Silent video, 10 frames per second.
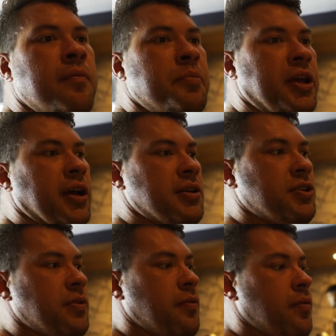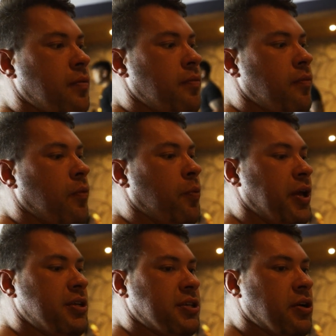because
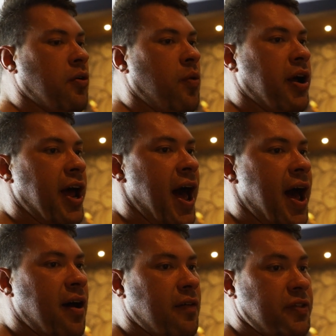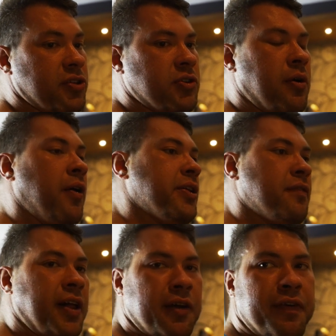we still wanna have this quality
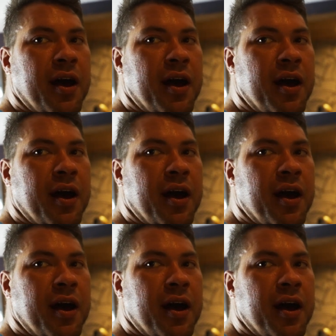of life